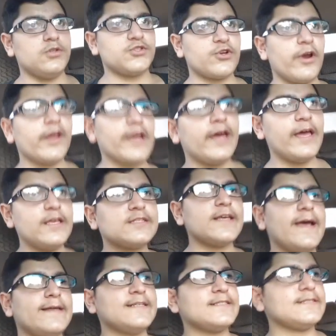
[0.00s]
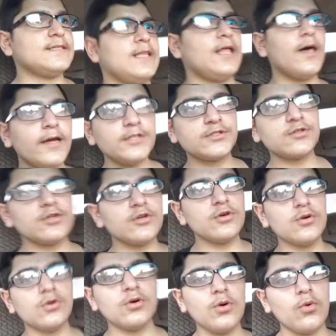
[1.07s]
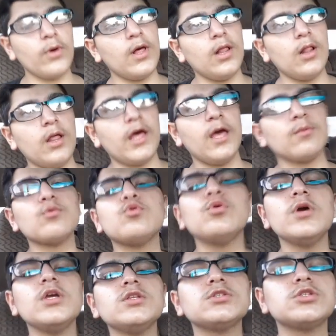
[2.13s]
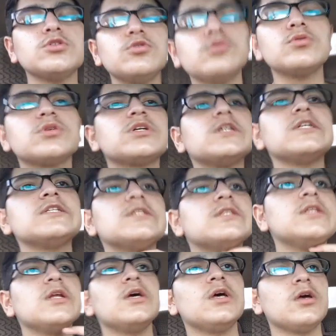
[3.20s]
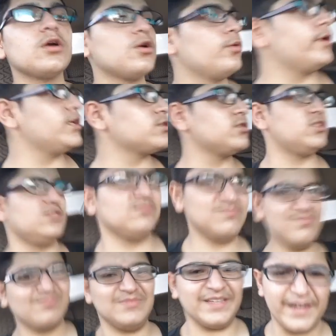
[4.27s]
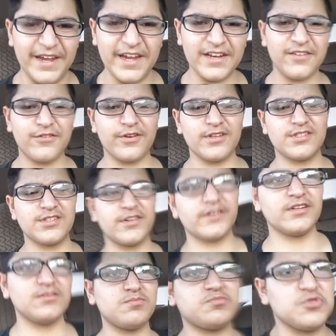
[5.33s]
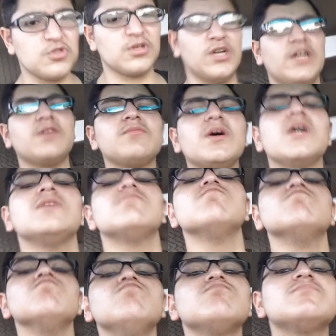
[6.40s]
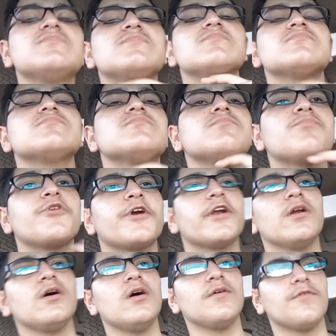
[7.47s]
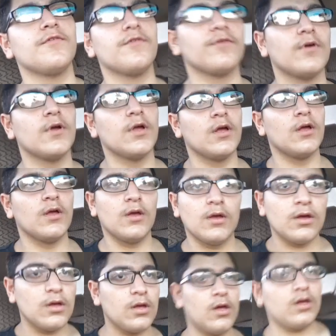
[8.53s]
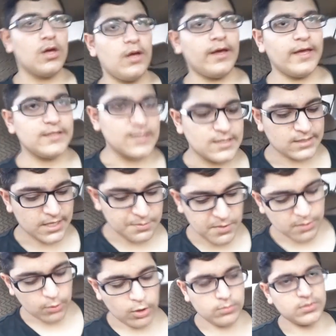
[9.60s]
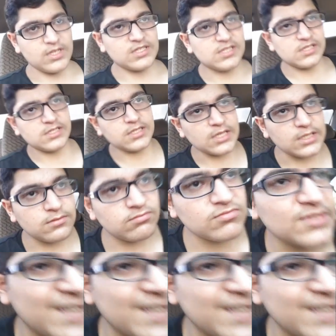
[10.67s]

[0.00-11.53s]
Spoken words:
Sorry guys, I just lied to you. Well, I'm going to the hairdresser to cut my beard off. I just said my mom, just sit